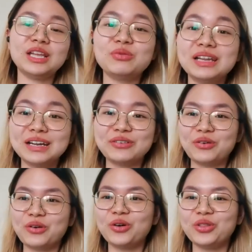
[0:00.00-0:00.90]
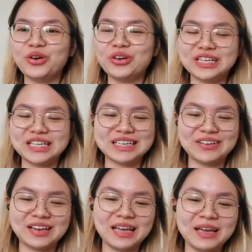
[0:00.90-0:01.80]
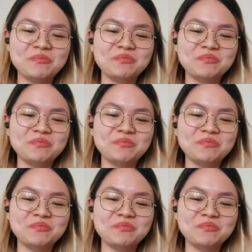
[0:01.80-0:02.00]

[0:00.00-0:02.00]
to learn for all the audience out there.